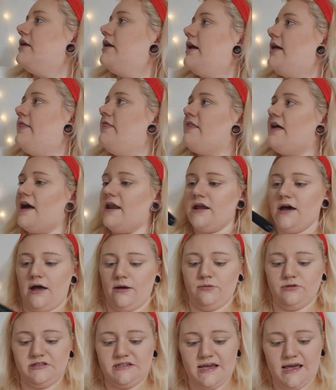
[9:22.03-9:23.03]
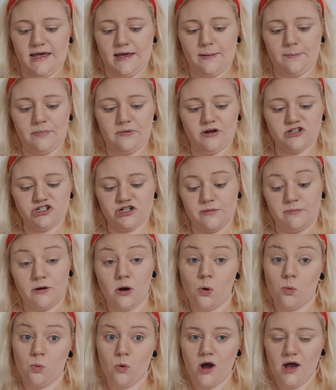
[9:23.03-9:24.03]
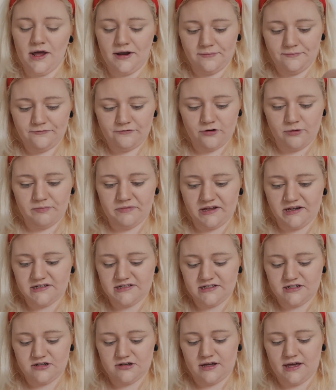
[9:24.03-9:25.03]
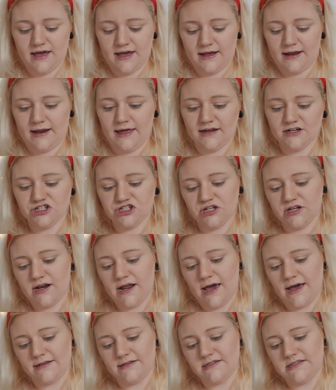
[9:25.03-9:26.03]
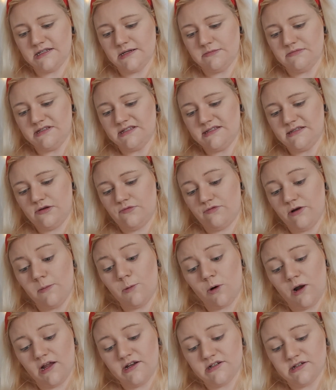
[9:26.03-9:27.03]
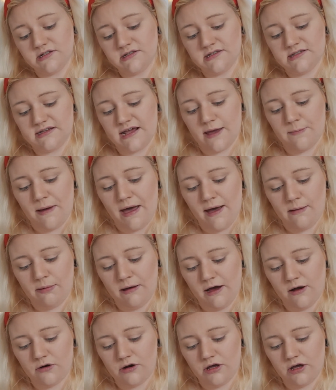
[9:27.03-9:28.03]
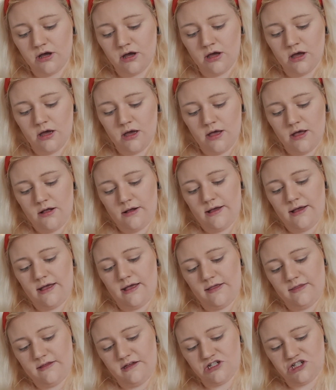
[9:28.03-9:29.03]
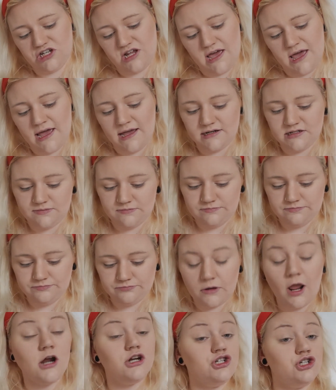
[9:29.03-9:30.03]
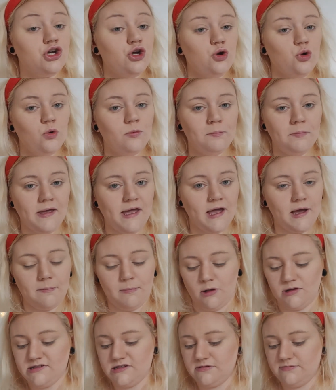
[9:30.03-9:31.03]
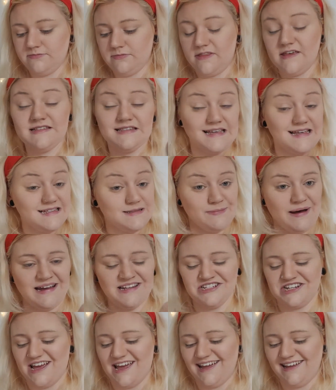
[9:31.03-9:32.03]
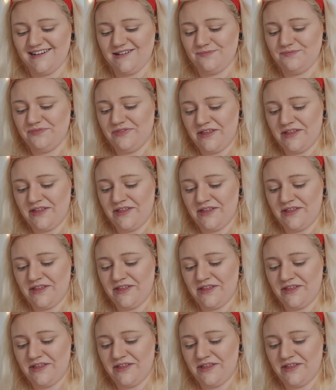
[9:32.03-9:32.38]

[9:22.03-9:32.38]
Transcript: And then I will take brush number 1 from the Do You Care collection and some Rimmel London Stay Matte Powder in the shade 2, Pink Blossom. This is my shade.